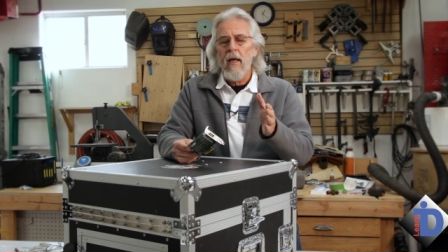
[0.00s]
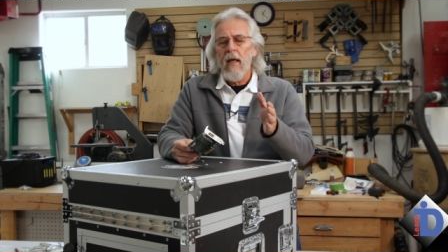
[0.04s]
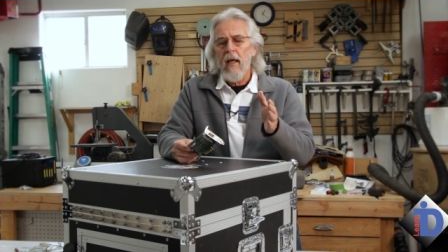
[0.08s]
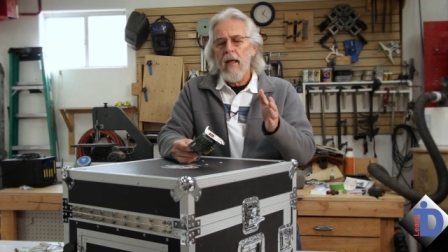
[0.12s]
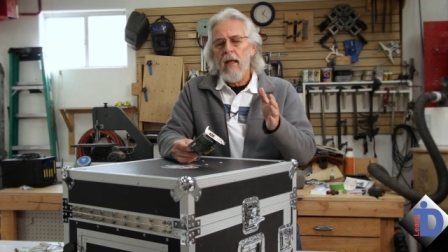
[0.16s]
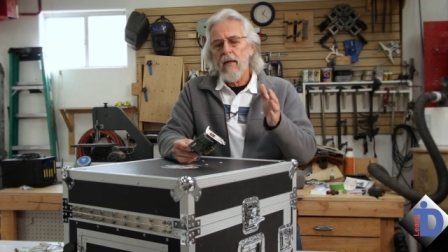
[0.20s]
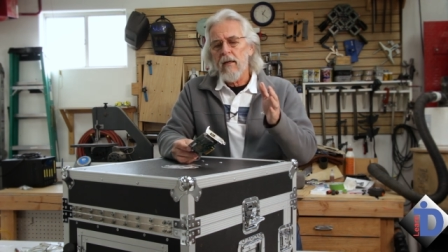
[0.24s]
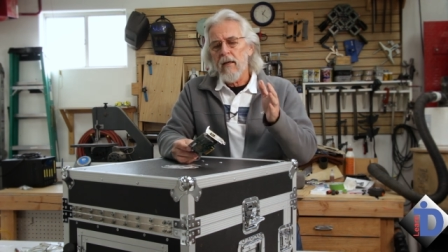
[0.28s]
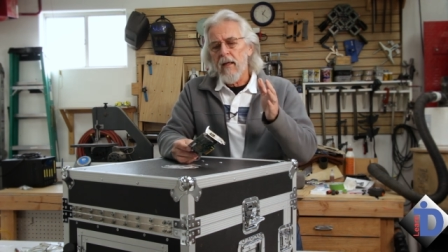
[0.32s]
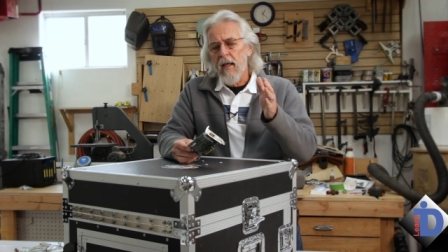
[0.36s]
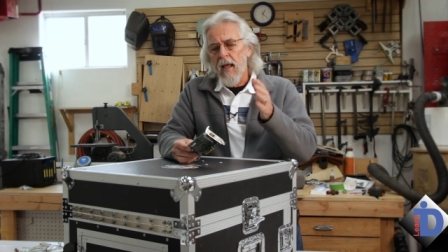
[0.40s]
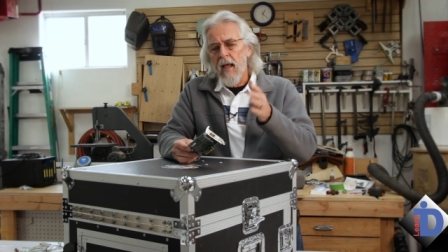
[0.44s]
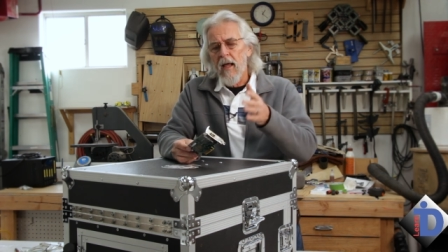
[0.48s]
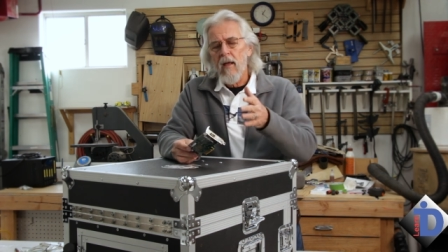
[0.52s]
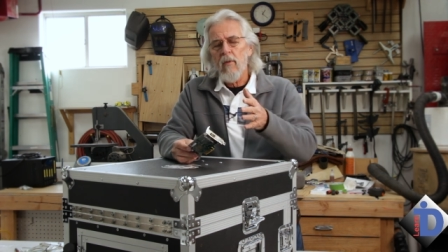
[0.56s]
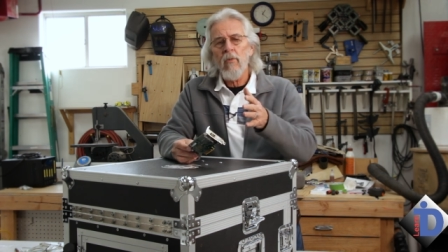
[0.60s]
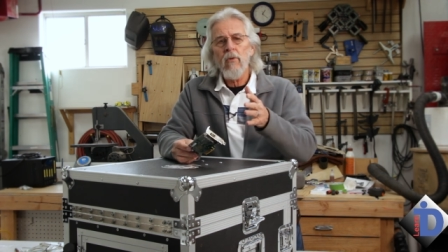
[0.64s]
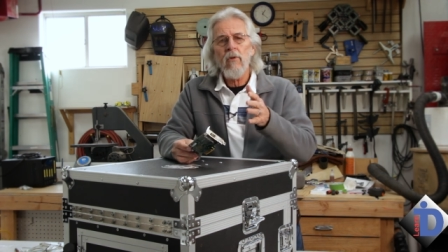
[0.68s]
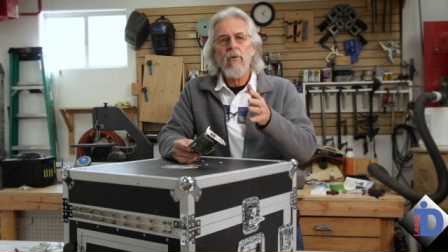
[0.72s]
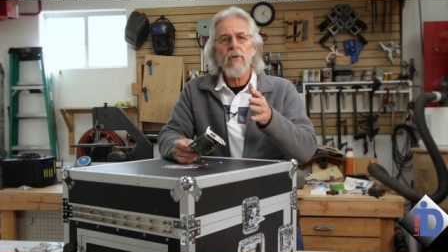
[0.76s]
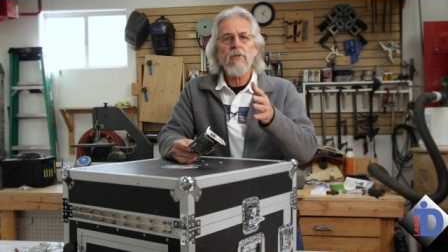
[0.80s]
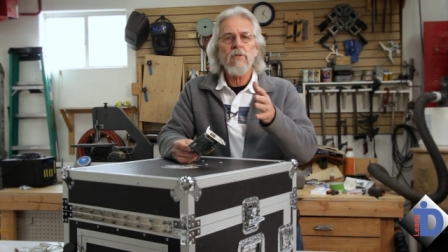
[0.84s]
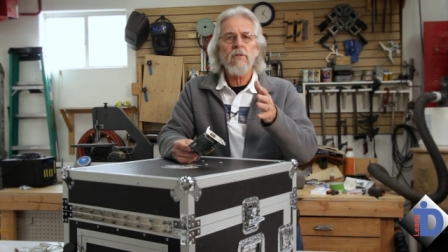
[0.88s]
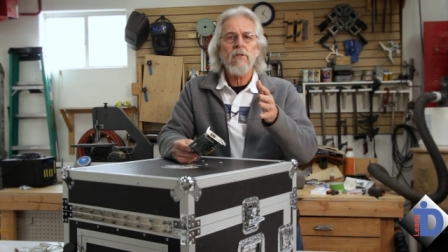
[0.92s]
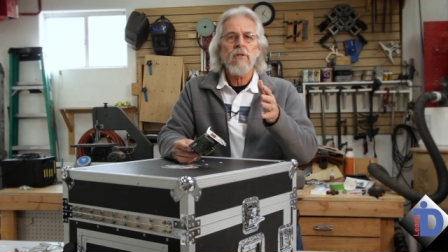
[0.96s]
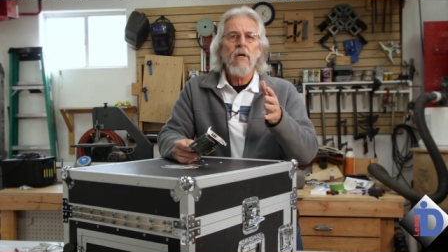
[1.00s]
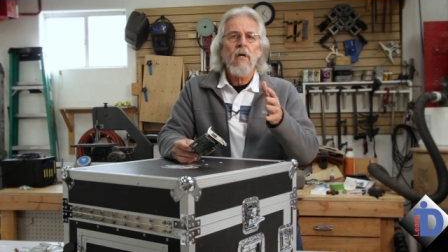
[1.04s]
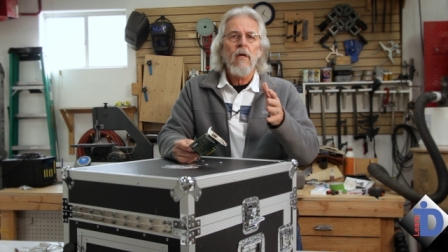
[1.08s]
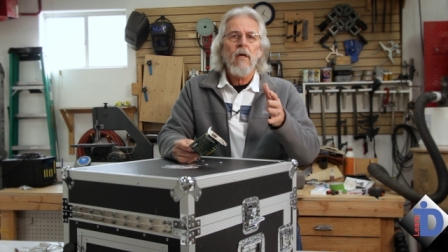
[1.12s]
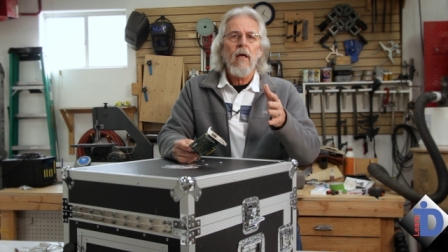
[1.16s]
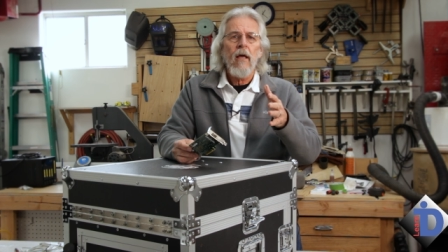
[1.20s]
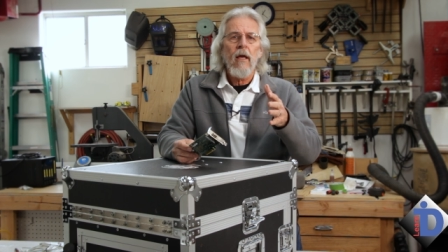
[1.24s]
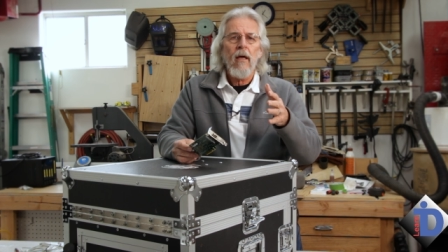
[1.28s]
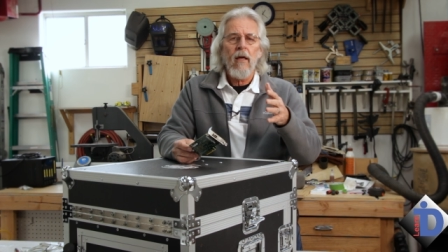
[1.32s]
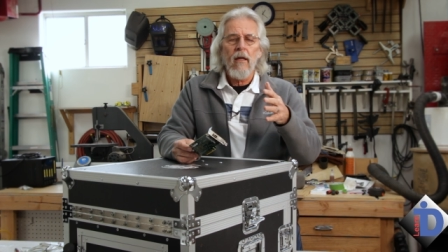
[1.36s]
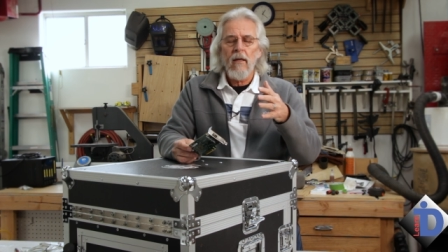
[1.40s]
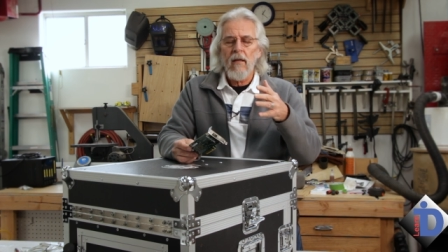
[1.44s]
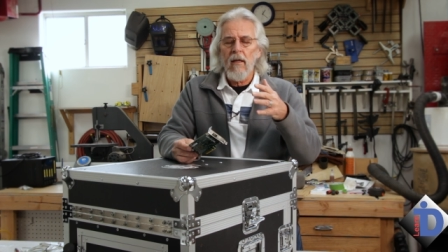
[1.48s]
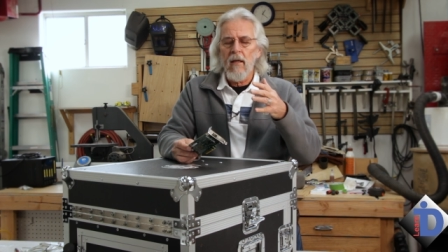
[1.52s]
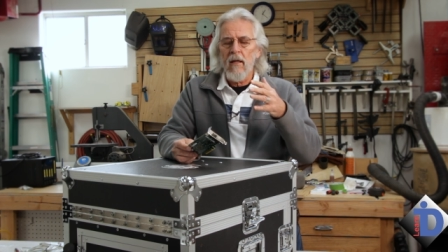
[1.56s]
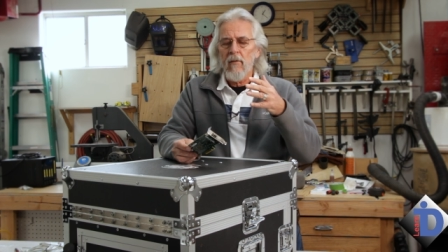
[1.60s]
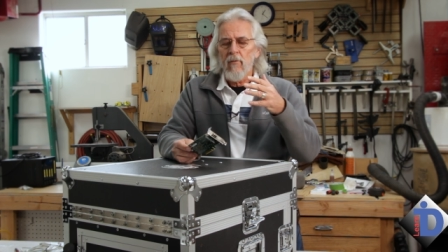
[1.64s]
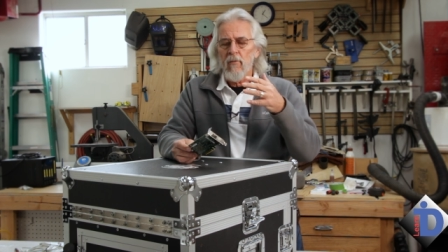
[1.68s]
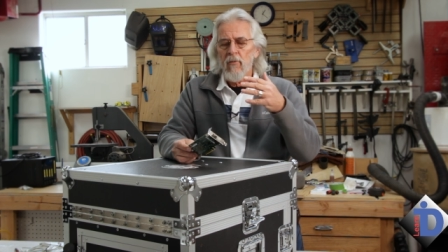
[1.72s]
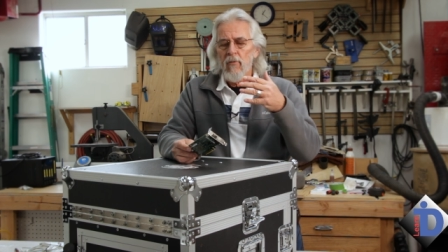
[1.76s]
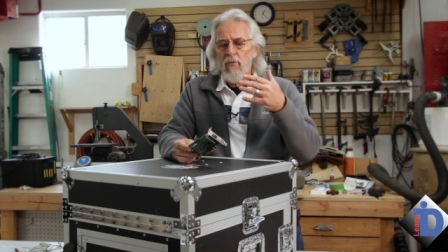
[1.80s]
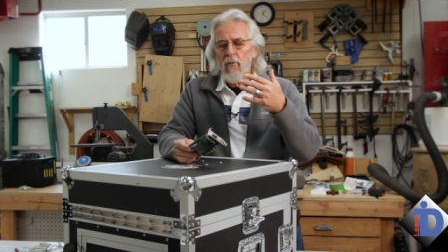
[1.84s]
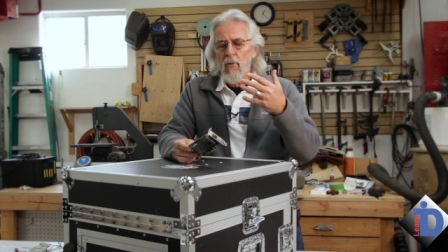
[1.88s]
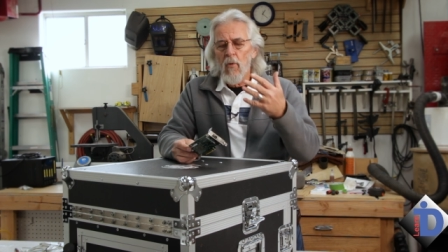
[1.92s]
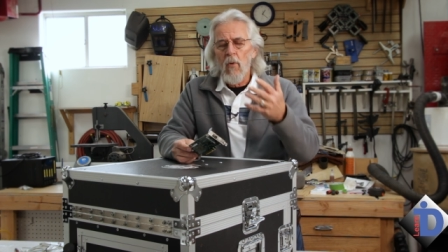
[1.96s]
and cables and,
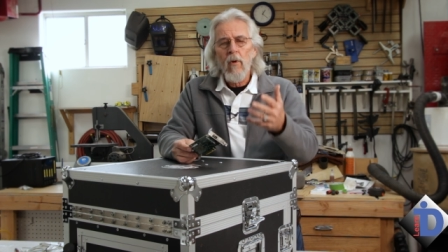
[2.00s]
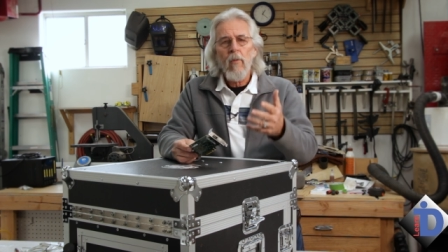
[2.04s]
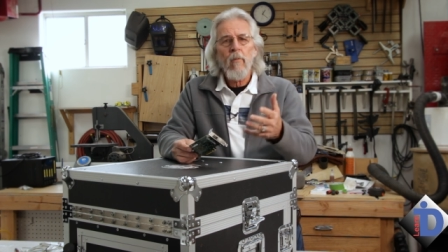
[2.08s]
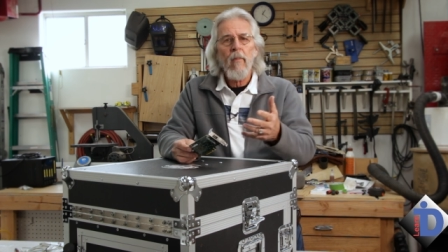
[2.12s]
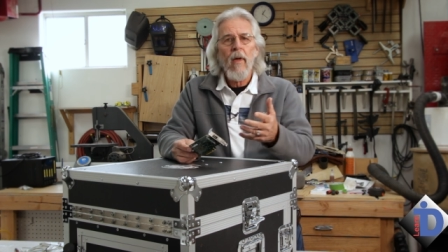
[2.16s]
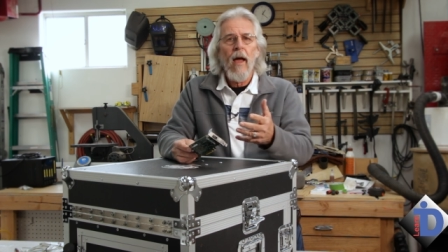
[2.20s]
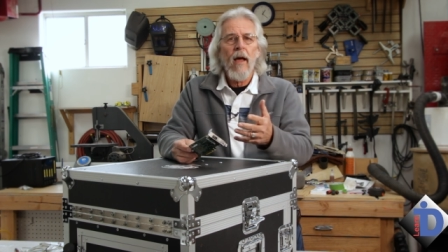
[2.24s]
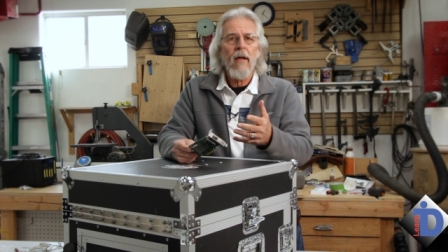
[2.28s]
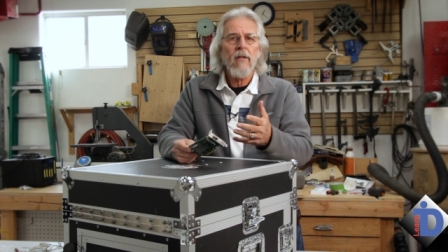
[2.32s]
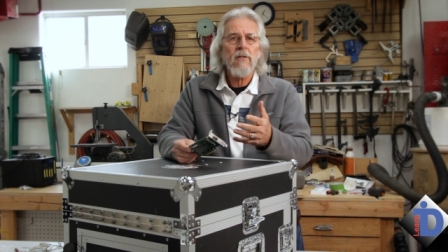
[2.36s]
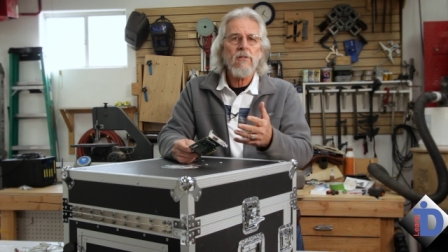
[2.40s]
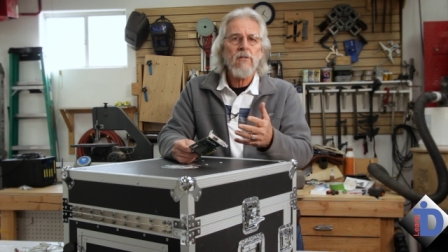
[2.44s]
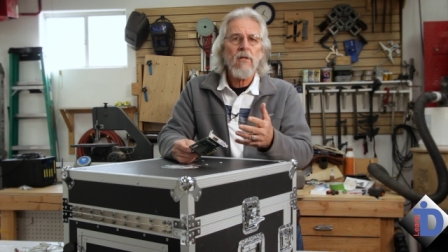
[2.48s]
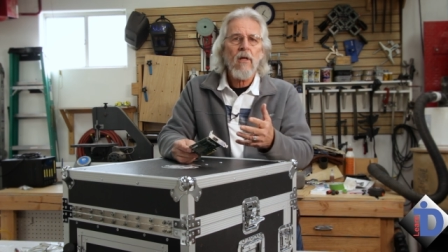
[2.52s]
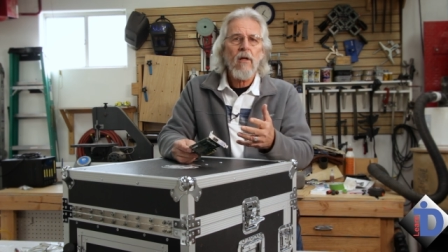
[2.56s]
and formats